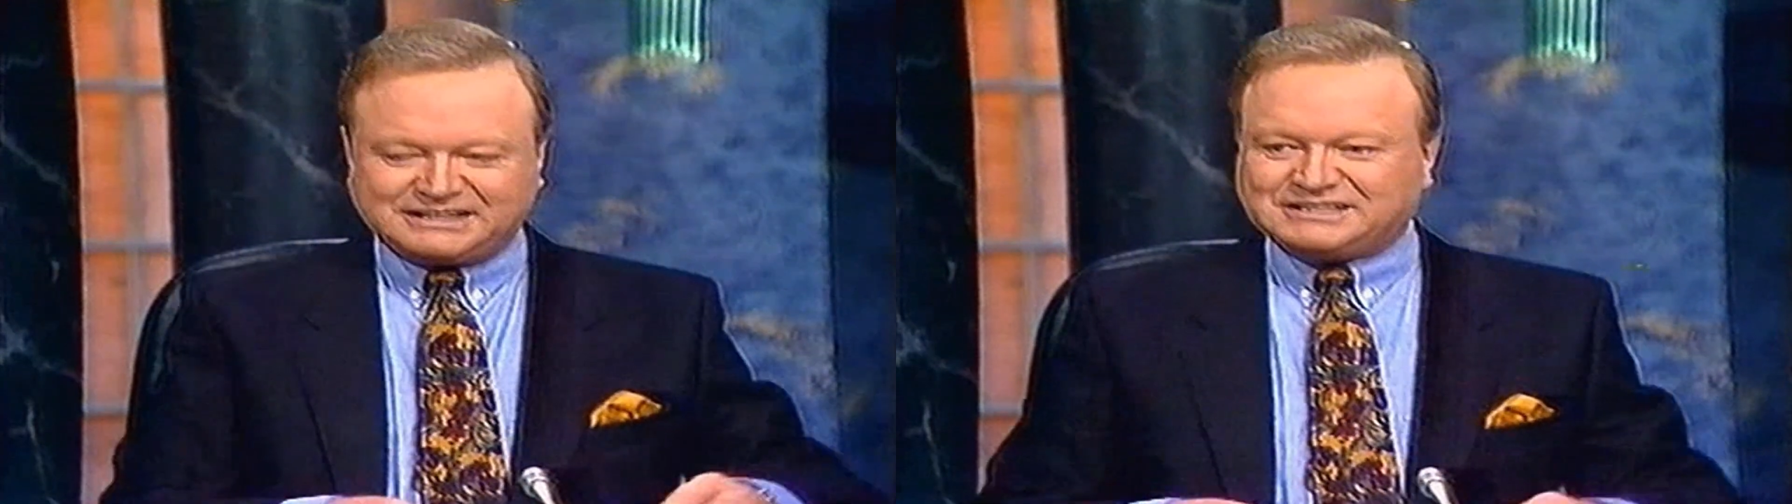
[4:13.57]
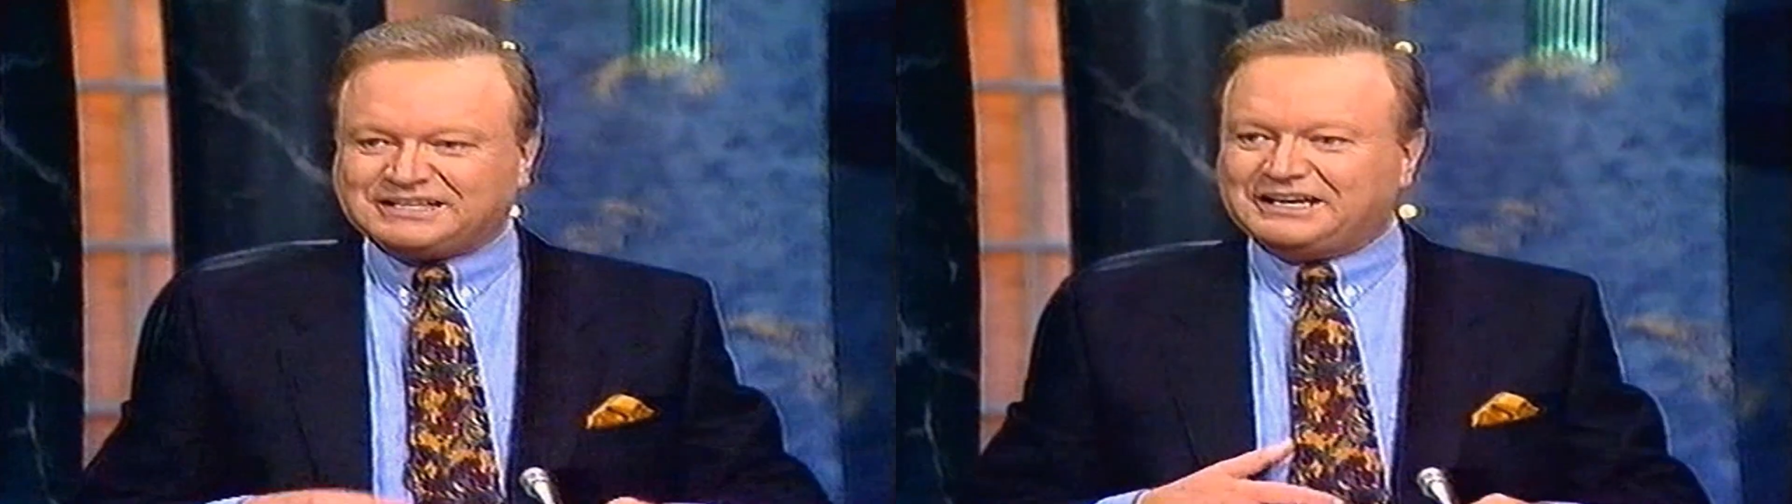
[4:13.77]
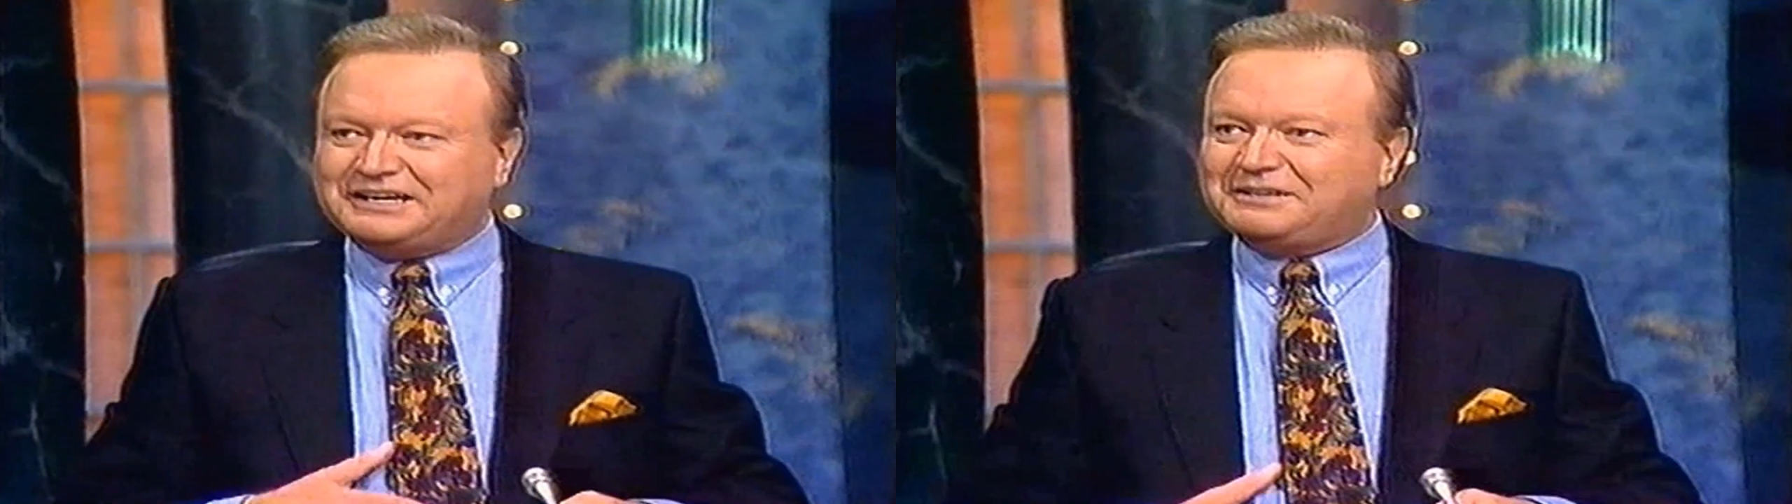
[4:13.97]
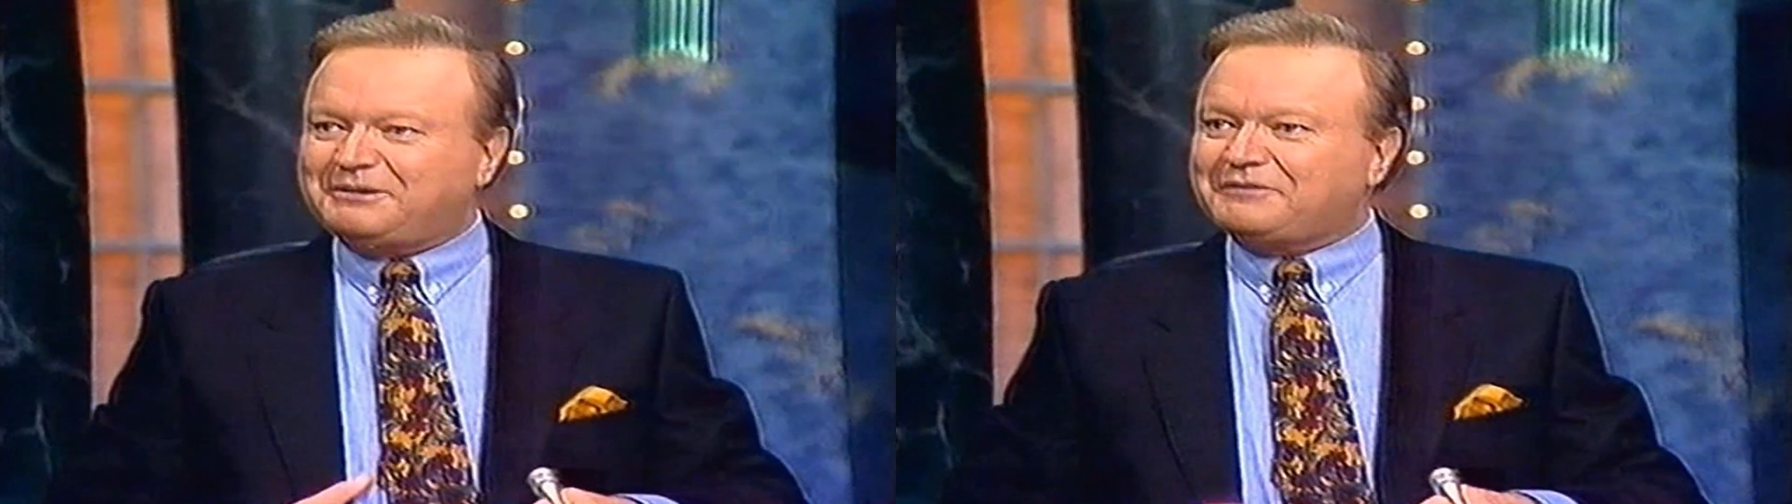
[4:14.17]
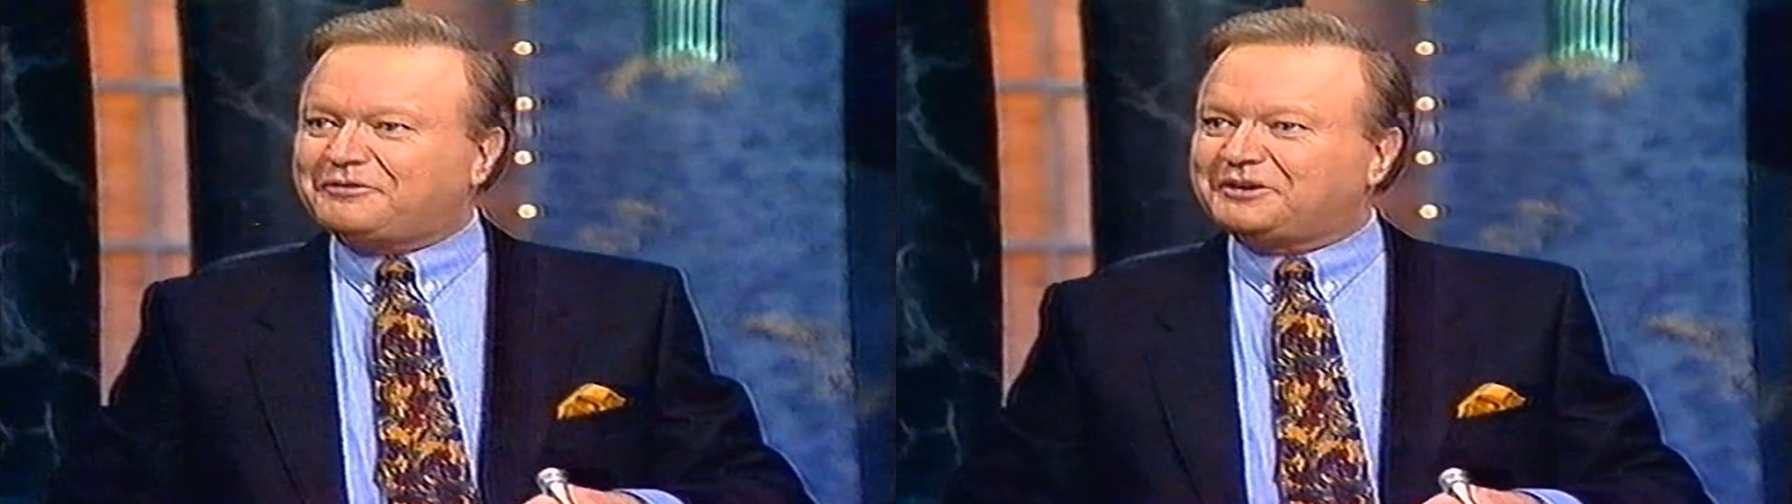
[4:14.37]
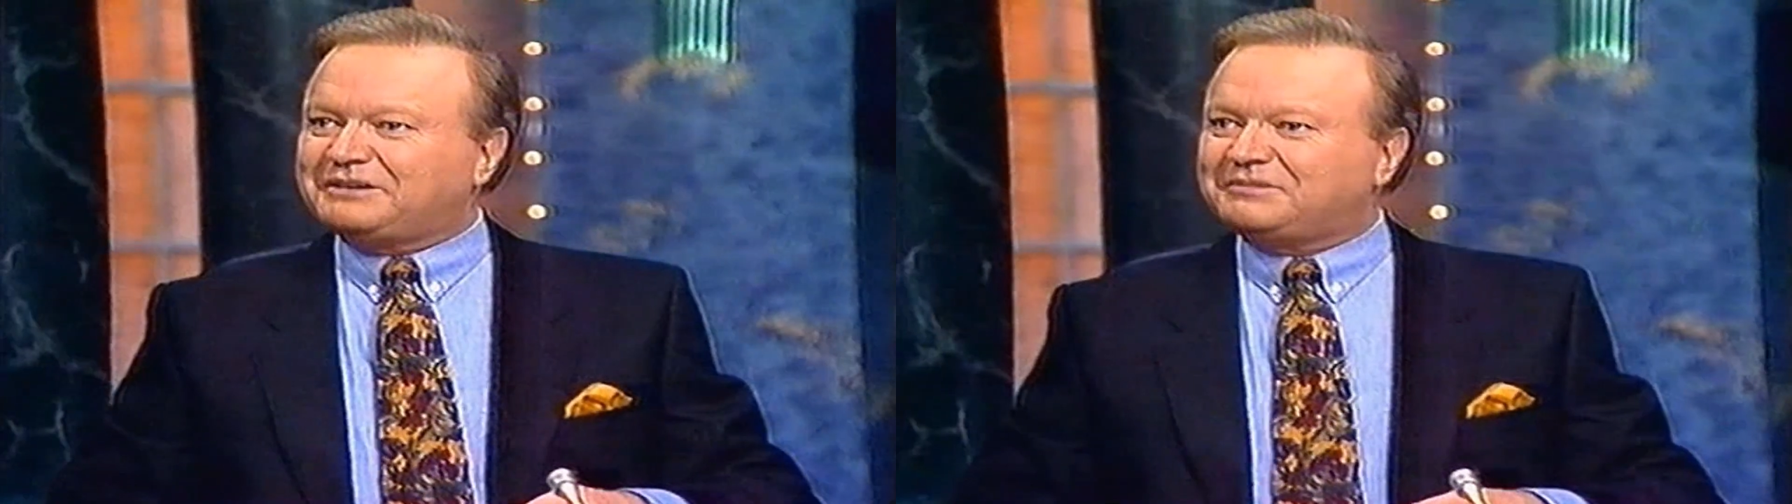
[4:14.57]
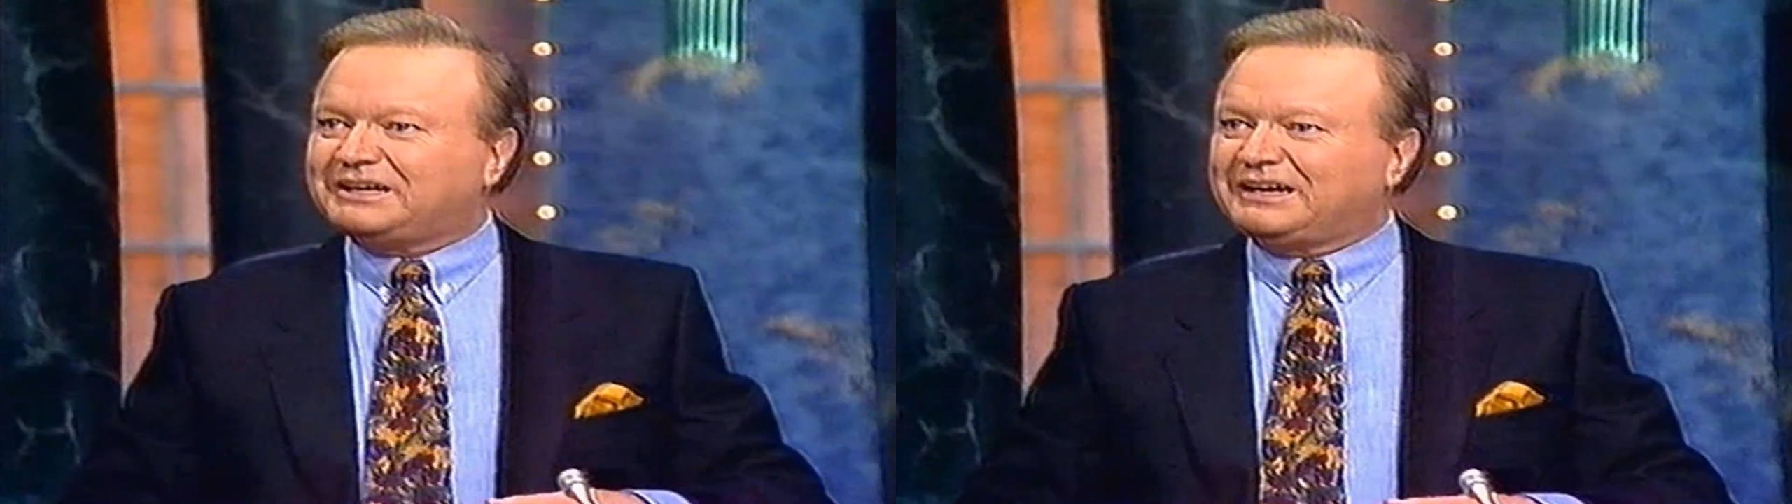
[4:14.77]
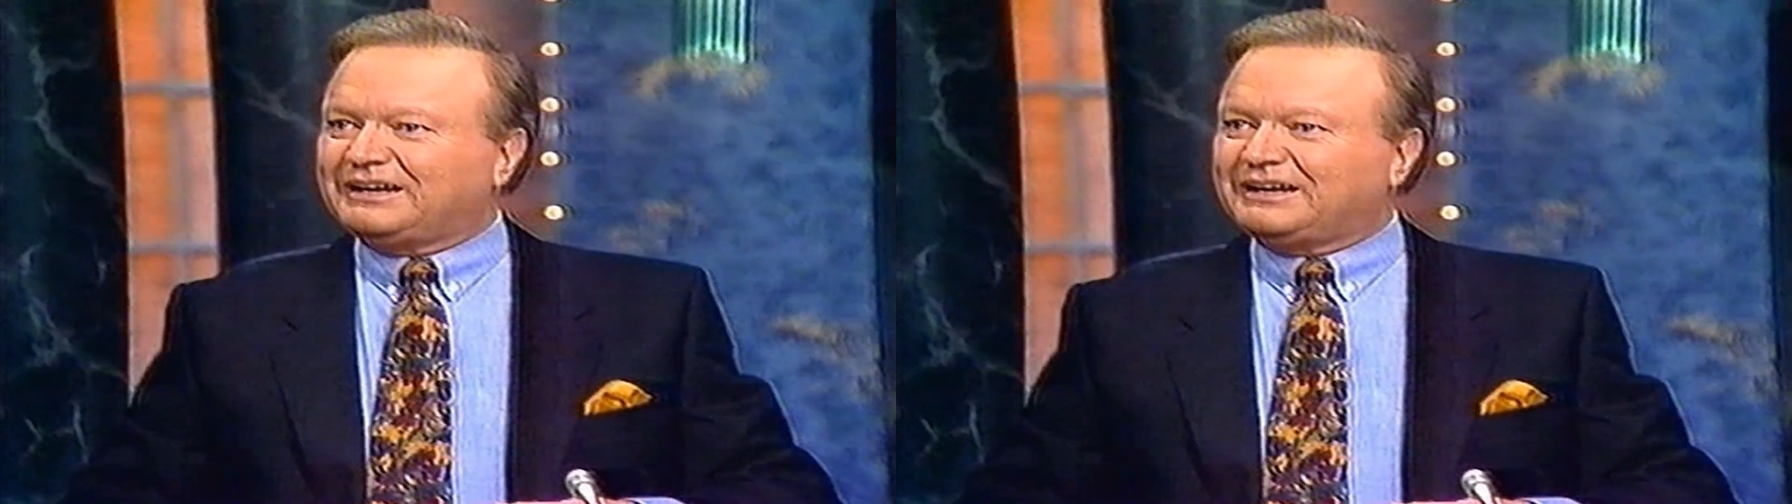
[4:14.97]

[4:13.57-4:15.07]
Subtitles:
that you may have thought in